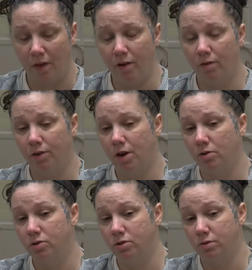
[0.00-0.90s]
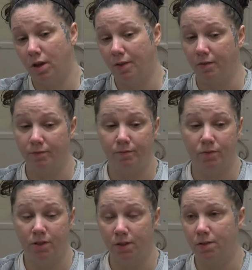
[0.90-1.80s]
overdosed, I think,
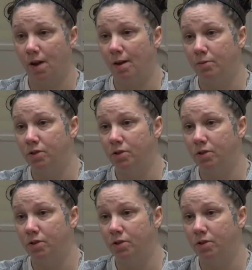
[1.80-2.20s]
six times.